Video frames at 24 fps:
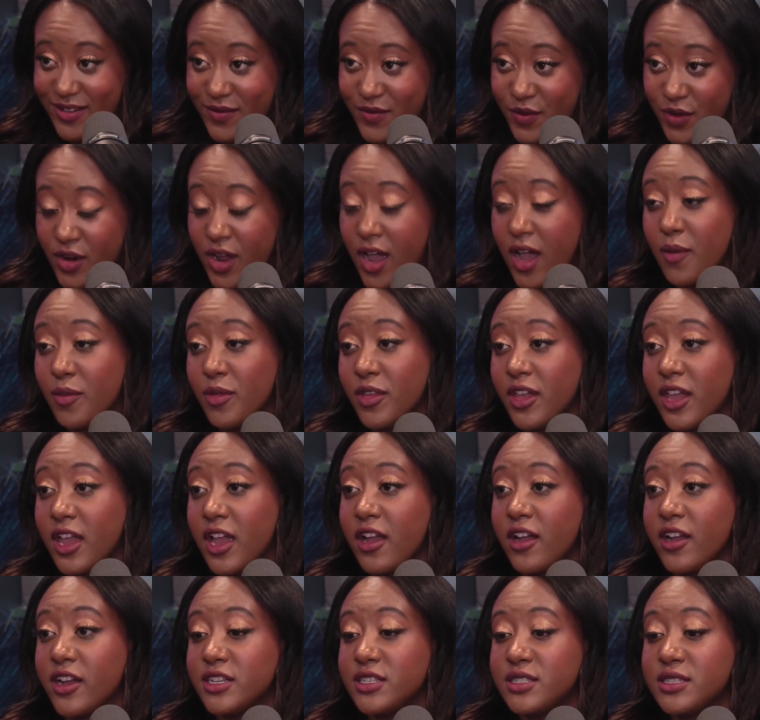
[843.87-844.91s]
for Kamala
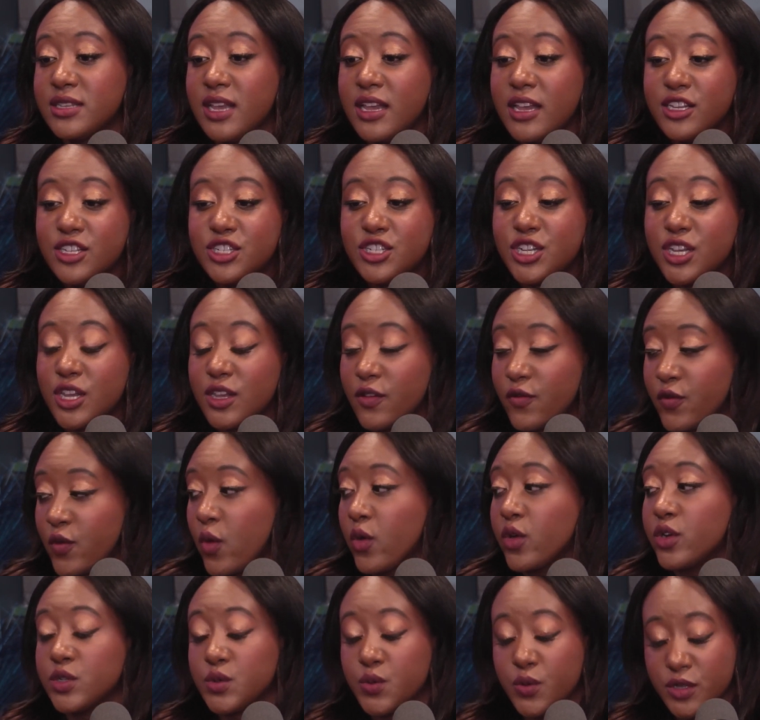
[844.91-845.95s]
Harris. She, of
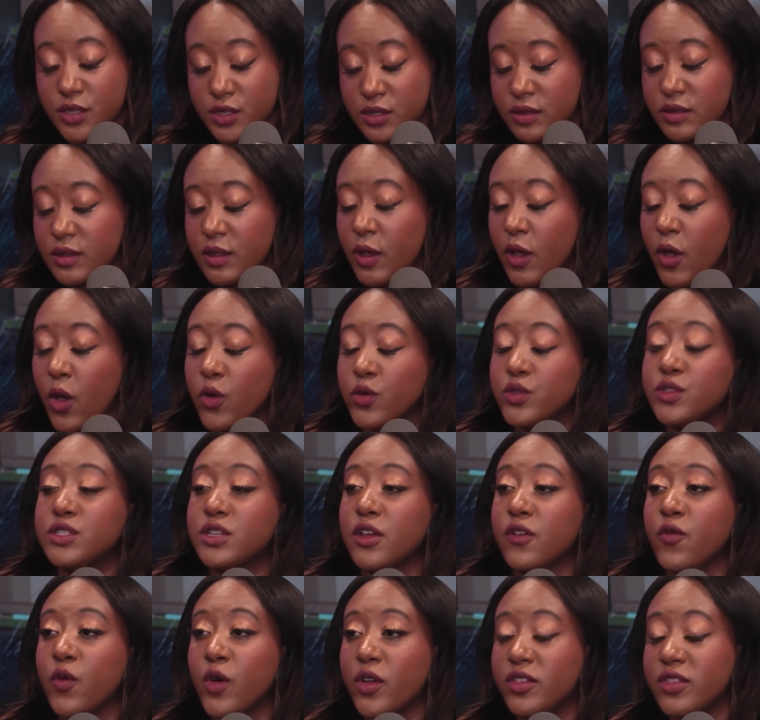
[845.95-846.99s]
course, was the host
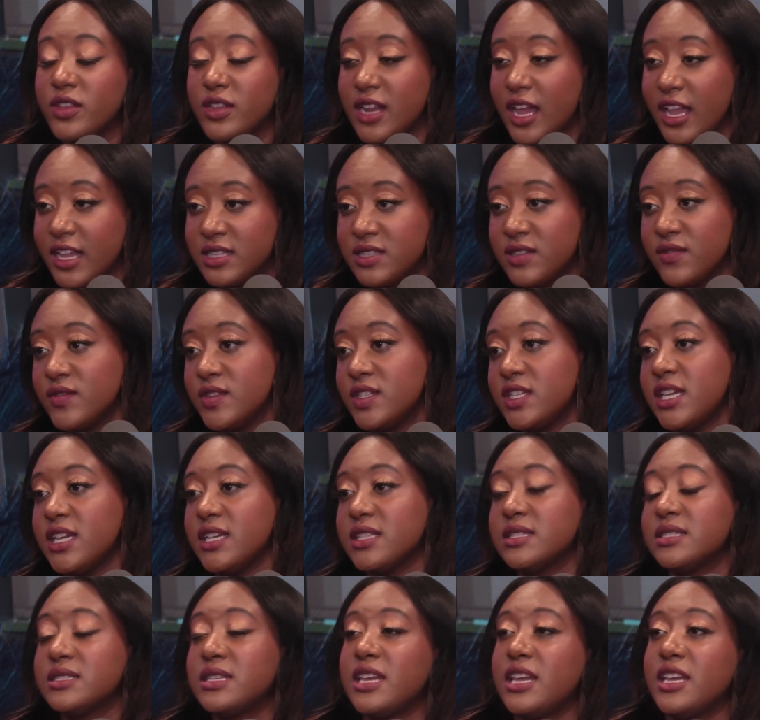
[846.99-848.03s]
of one of the nights of the
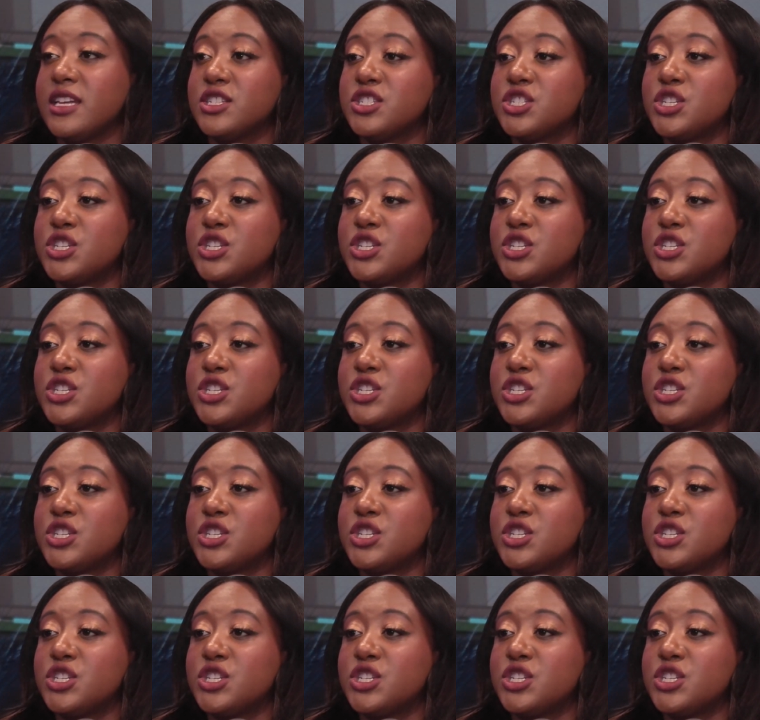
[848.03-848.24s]
DNC.